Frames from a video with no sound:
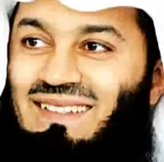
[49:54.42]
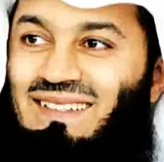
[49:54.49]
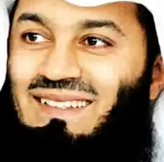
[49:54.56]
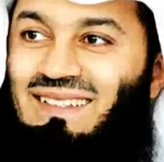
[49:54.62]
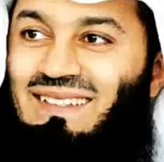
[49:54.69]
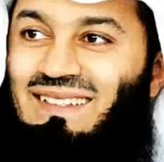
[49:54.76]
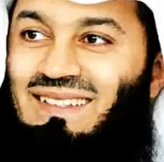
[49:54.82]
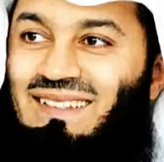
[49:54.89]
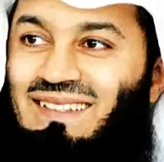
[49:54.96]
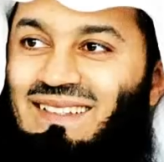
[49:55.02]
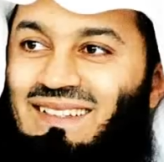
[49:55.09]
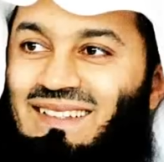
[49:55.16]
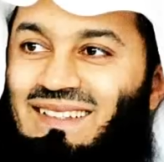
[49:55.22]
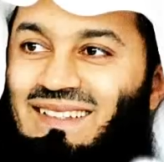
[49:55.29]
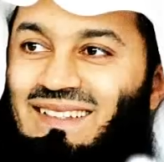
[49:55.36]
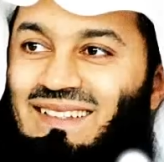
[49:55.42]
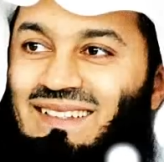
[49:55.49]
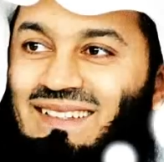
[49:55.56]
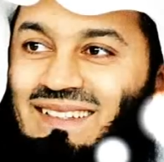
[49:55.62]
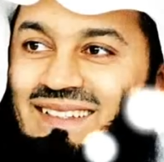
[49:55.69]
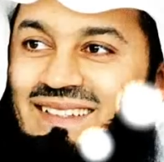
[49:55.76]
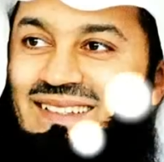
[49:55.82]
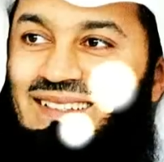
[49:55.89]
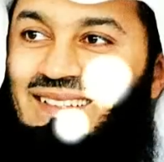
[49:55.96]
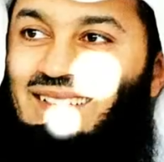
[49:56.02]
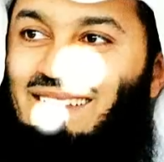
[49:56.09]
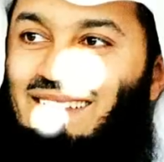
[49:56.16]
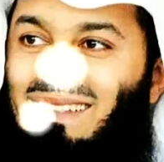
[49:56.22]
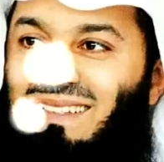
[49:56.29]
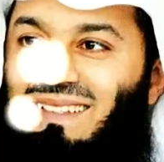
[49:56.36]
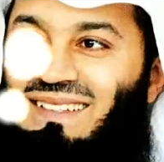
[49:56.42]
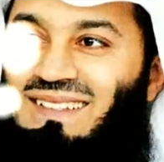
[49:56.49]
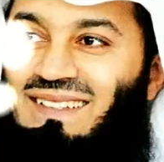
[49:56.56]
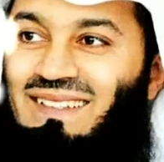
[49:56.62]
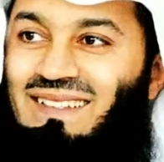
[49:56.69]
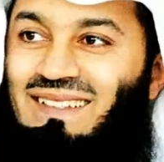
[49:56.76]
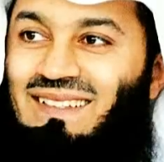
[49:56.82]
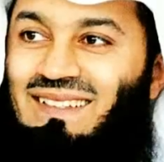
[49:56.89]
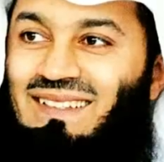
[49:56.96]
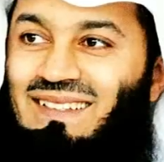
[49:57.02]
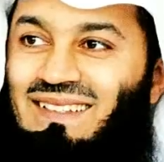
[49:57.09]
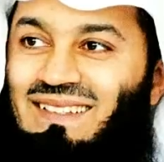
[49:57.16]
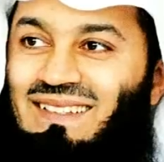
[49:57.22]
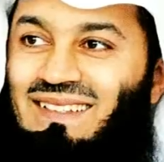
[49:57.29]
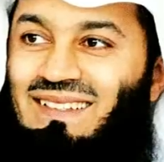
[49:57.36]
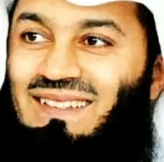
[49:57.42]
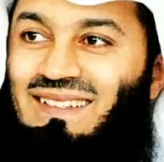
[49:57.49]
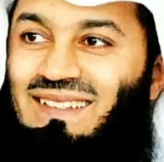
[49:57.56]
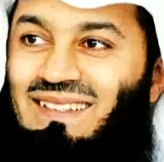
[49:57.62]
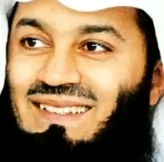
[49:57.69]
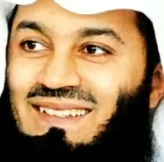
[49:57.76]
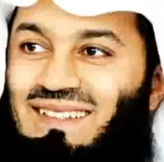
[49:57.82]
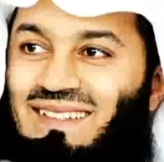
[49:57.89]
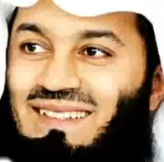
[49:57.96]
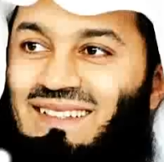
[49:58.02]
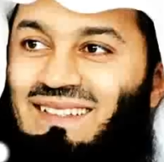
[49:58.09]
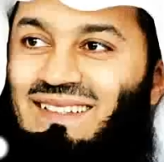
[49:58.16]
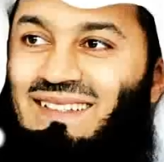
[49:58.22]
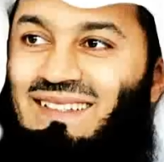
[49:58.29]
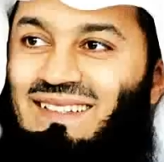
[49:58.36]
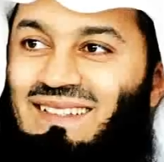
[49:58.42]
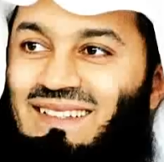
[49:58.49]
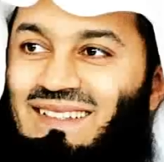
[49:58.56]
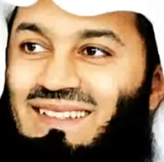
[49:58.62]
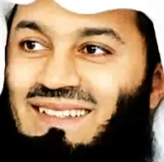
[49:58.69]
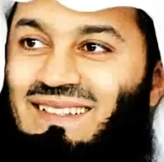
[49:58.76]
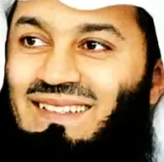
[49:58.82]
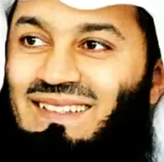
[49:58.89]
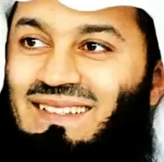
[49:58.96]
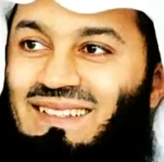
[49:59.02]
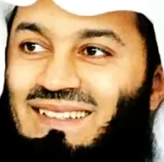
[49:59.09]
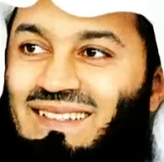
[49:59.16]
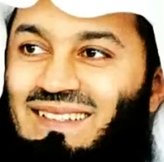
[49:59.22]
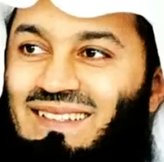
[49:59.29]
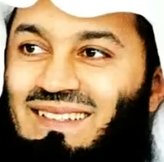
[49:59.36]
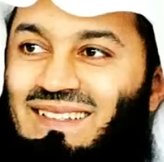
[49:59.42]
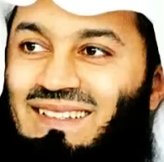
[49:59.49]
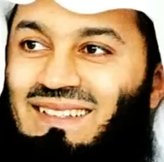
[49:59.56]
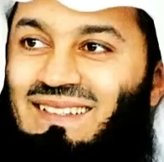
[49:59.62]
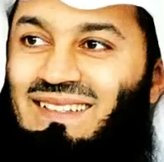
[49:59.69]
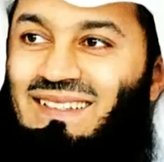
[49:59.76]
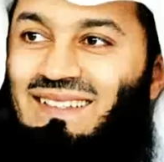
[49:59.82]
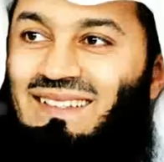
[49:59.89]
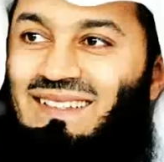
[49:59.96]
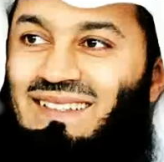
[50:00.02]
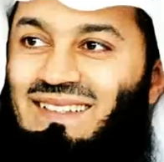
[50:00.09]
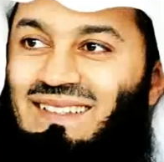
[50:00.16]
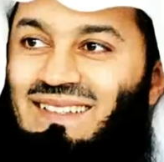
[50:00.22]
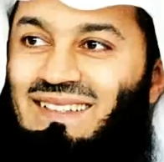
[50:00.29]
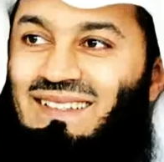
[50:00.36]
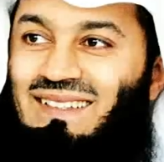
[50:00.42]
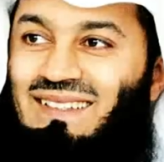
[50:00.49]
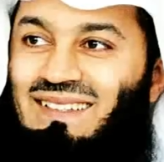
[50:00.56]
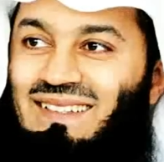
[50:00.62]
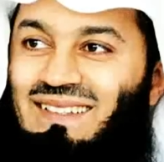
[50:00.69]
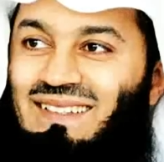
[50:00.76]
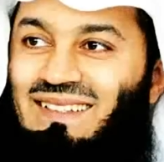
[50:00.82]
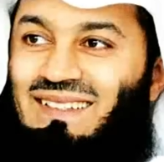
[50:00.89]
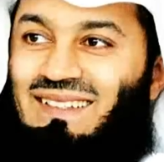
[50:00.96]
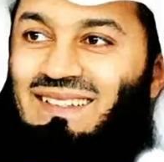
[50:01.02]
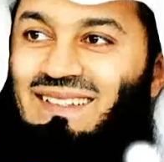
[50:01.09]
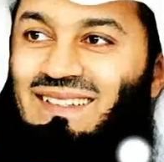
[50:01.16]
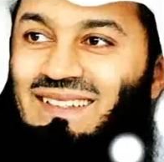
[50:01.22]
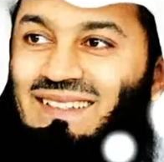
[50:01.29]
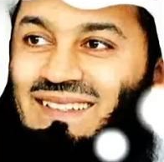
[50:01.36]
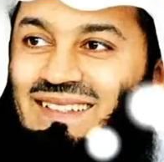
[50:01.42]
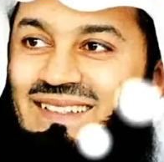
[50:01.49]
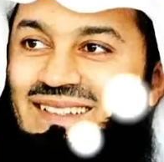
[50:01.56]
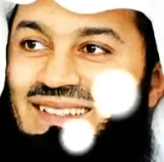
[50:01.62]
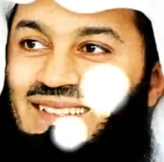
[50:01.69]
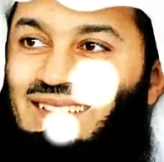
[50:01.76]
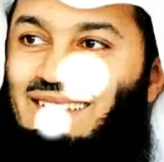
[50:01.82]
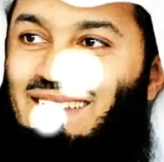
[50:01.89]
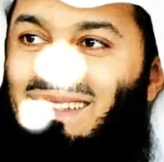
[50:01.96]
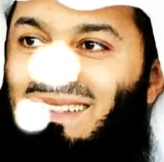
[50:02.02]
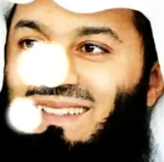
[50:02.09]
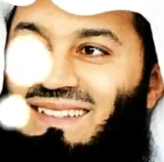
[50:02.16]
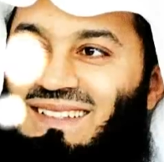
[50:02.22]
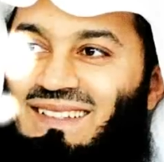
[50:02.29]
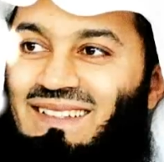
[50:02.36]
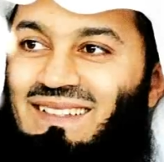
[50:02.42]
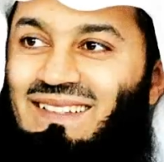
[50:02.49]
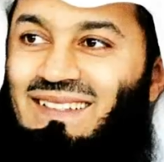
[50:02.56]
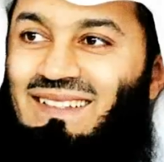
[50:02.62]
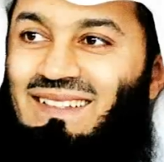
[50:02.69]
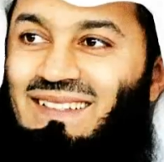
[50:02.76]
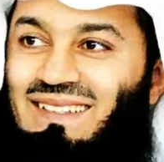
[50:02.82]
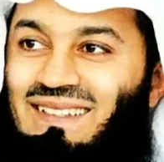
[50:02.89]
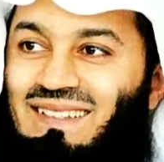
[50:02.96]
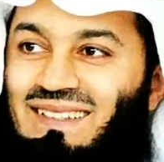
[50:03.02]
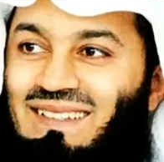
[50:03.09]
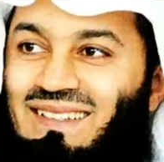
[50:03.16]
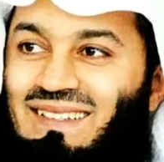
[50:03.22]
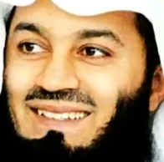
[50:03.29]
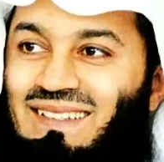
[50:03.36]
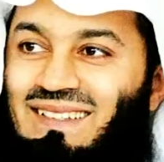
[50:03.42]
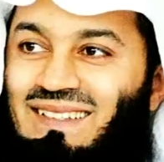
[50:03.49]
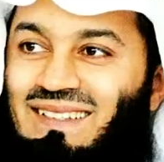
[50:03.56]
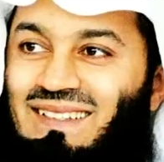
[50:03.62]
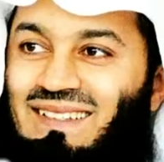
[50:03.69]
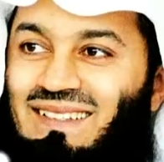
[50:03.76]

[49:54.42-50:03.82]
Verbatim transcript: I hope. May Allah subhanahu wa ta'ala make it clean and halal. My heart is there. What does that mean? Ooh, I'd love to go there, mashallah. Why?